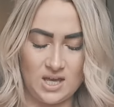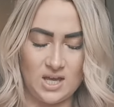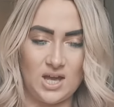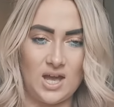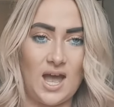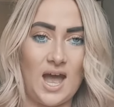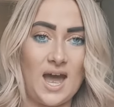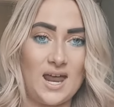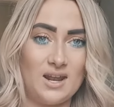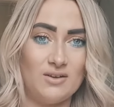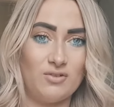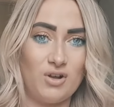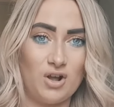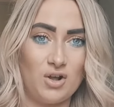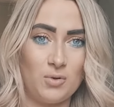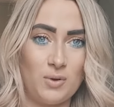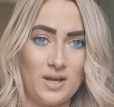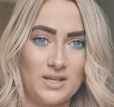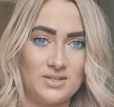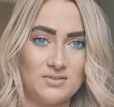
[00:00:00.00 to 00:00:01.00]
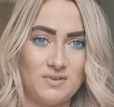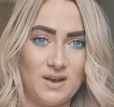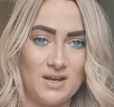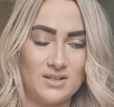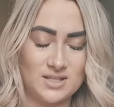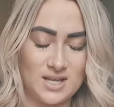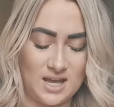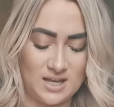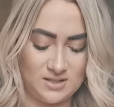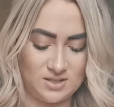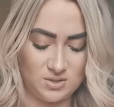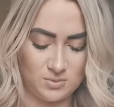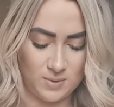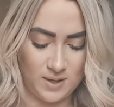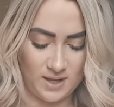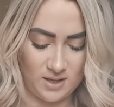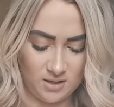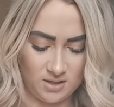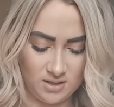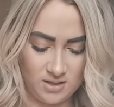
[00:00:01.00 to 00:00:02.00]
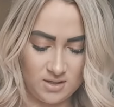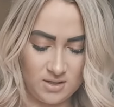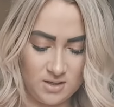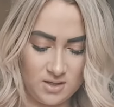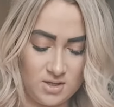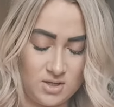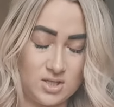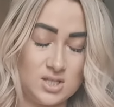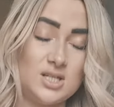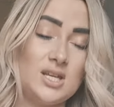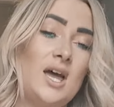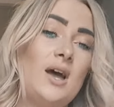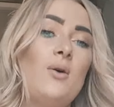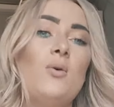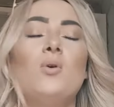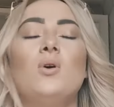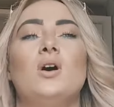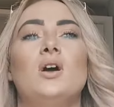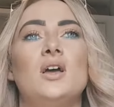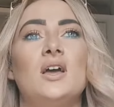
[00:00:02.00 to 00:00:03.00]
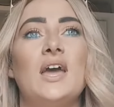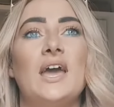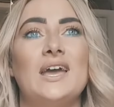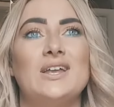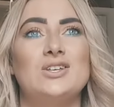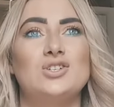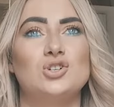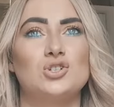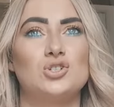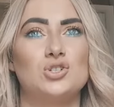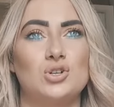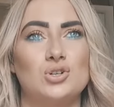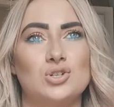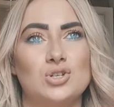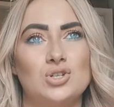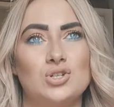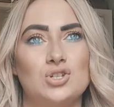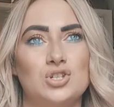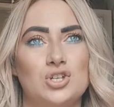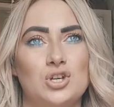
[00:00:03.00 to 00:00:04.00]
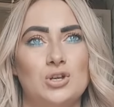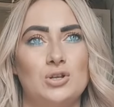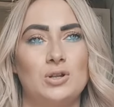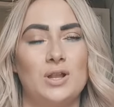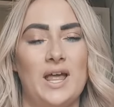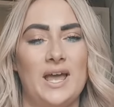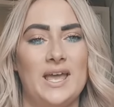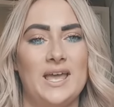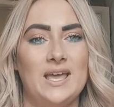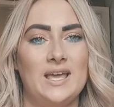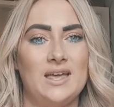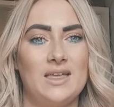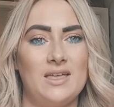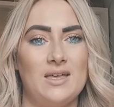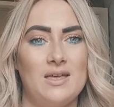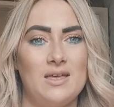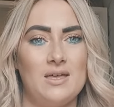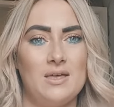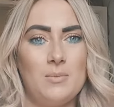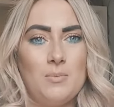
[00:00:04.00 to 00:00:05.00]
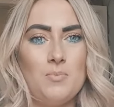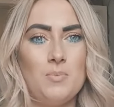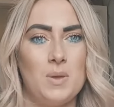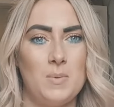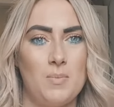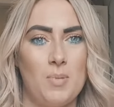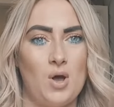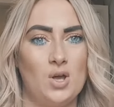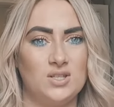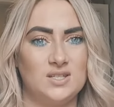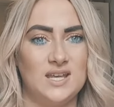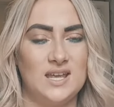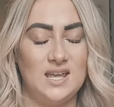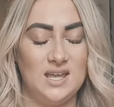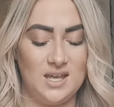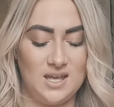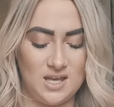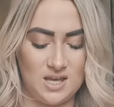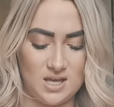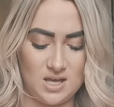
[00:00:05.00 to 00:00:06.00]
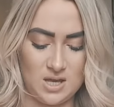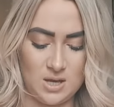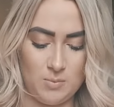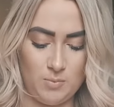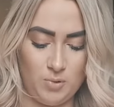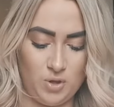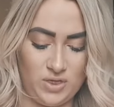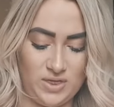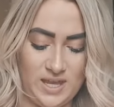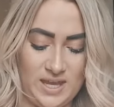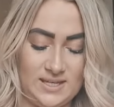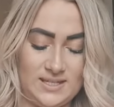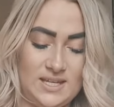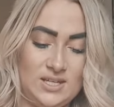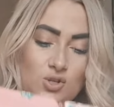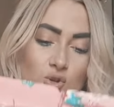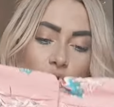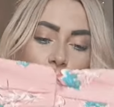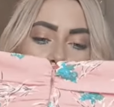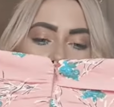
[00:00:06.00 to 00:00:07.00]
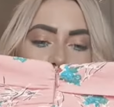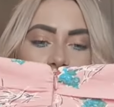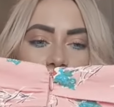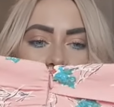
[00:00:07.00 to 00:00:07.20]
and I've got quite a round head as well so it just doesn't suit like my body but this is gorgeous